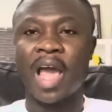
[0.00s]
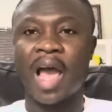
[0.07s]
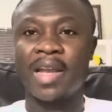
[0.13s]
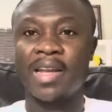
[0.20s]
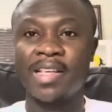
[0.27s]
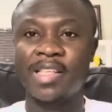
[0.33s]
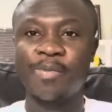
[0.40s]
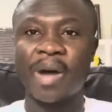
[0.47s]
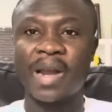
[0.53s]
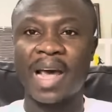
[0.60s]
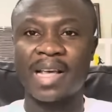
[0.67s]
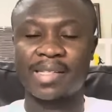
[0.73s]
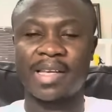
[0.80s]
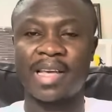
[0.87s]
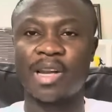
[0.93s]
this man
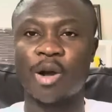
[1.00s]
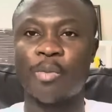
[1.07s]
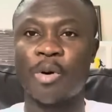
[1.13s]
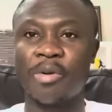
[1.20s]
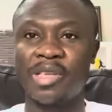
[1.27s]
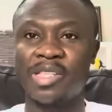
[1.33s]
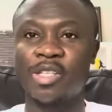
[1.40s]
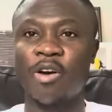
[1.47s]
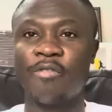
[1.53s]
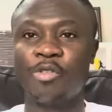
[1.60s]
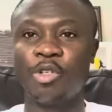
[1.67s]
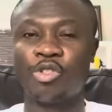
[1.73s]
has taken upon himself to